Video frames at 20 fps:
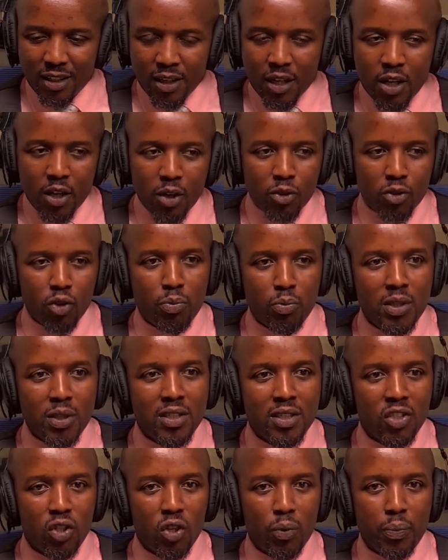So
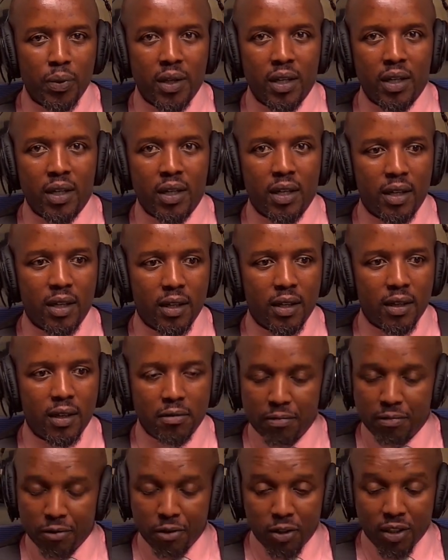mystery shopping,
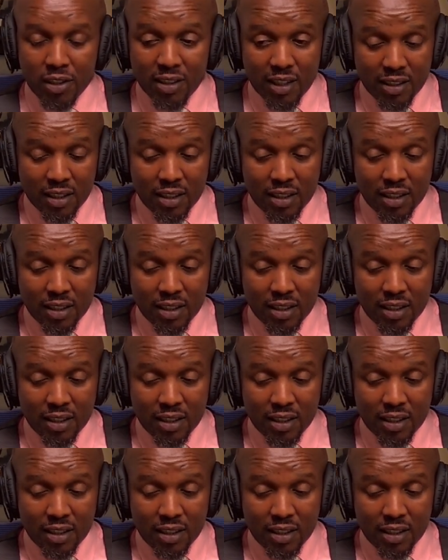for instance,